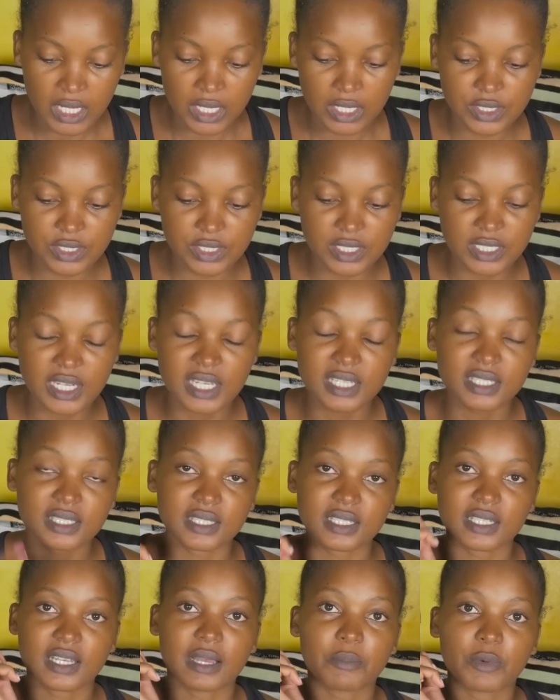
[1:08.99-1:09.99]
And the next
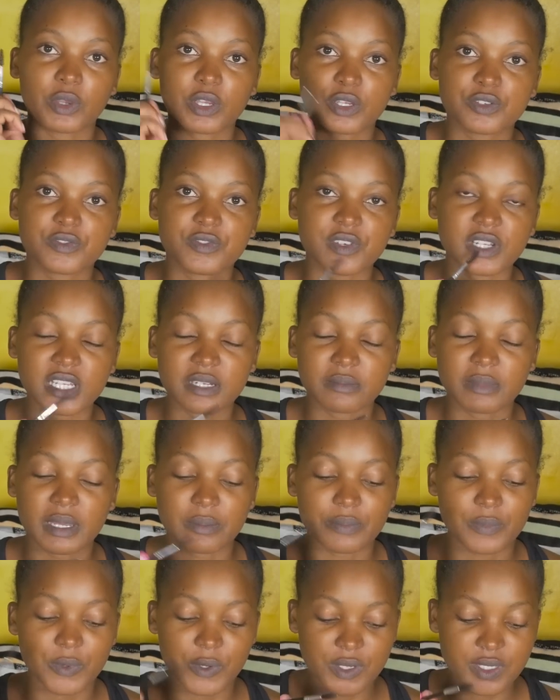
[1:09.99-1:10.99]
thing, I'm going to fill in my
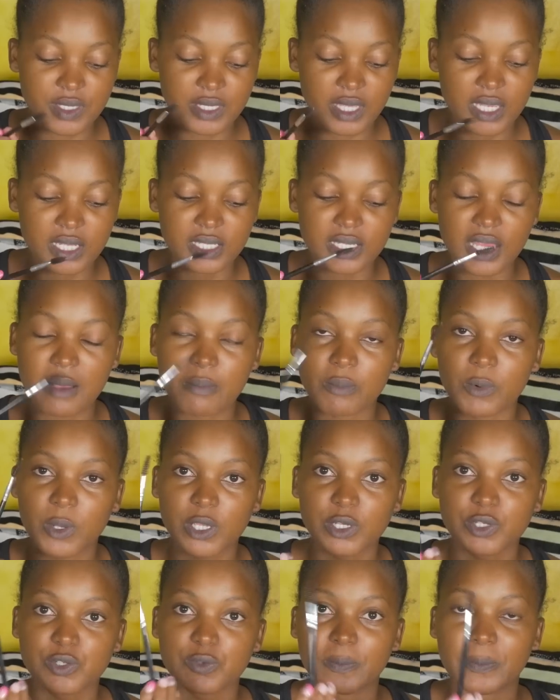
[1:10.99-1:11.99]
brows, and I'm
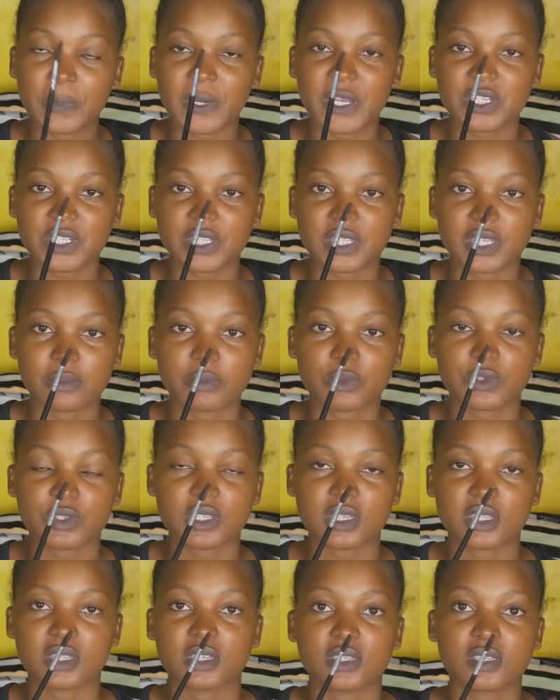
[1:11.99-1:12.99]
going to brush them
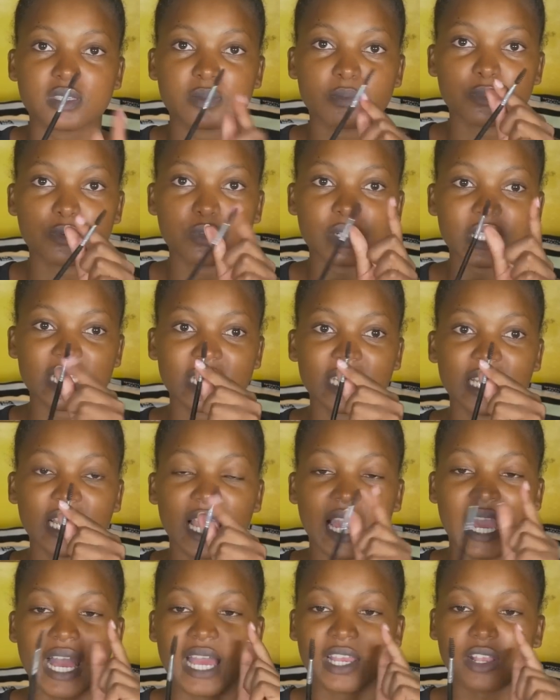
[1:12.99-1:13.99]
using this spoolie.
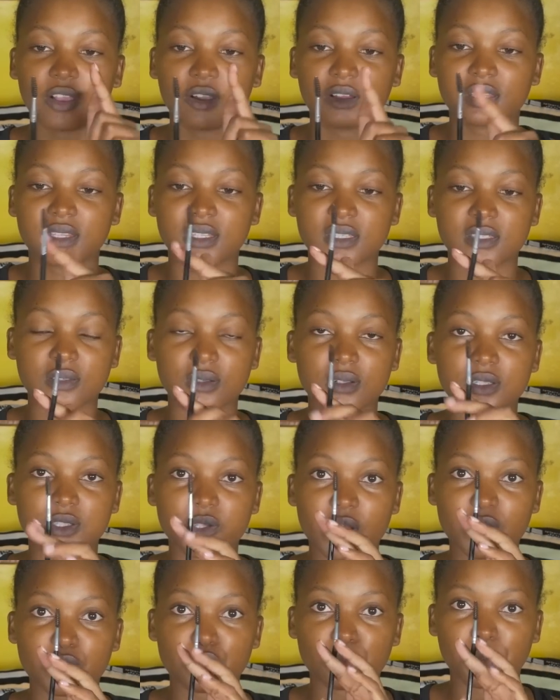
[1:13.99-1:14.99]
I got this
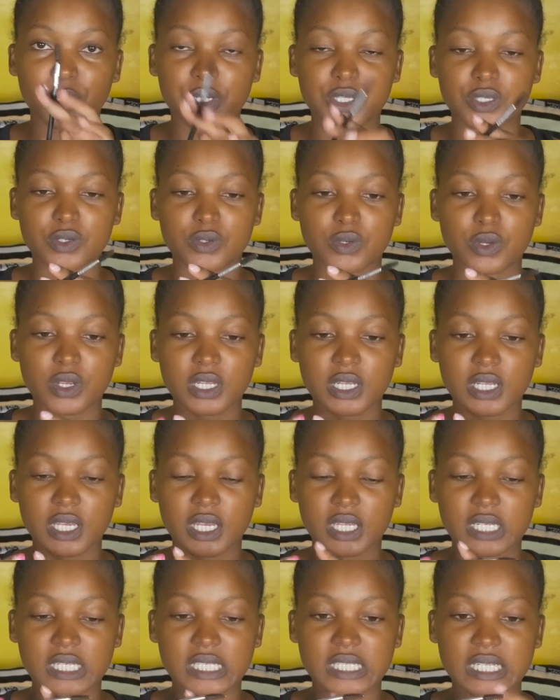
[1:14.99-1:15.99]
also at Dubois Road,
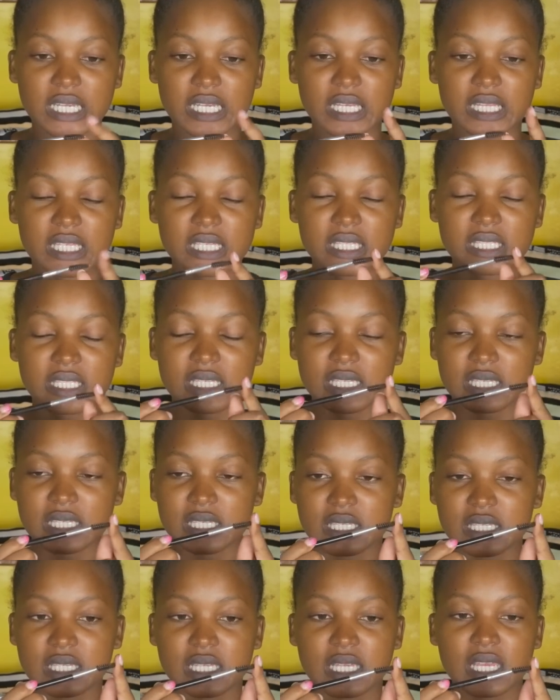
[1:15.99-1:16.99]
and
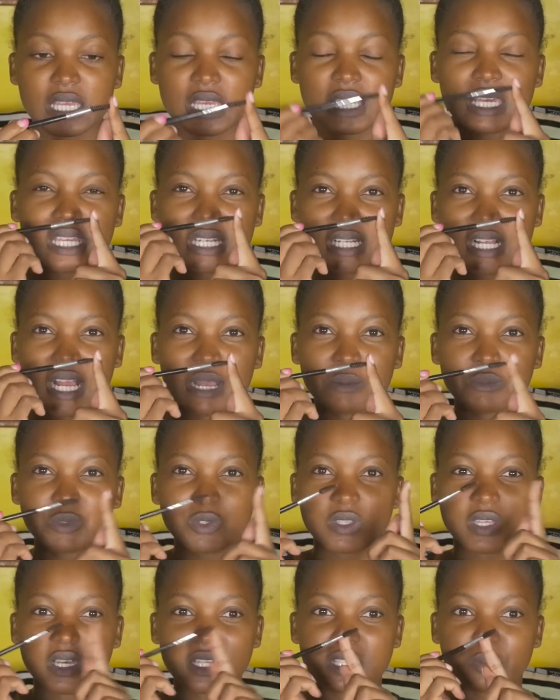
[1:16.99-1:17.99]
it comes
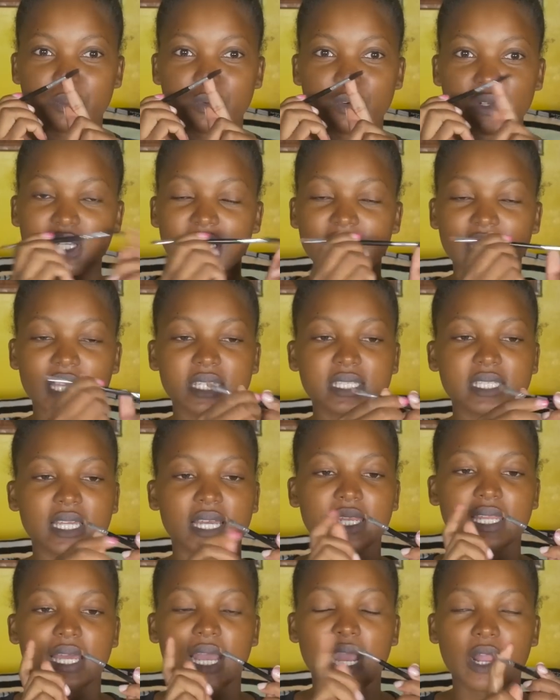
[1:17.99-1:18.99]
with a spoolie and
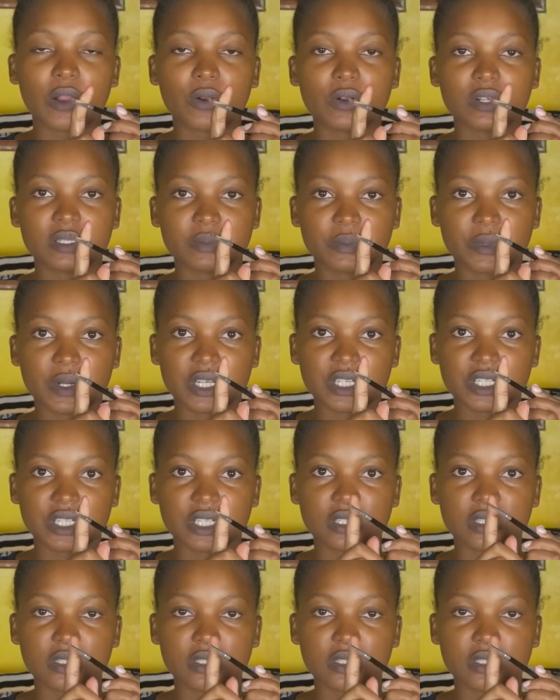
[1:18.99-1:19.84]
an angled brush.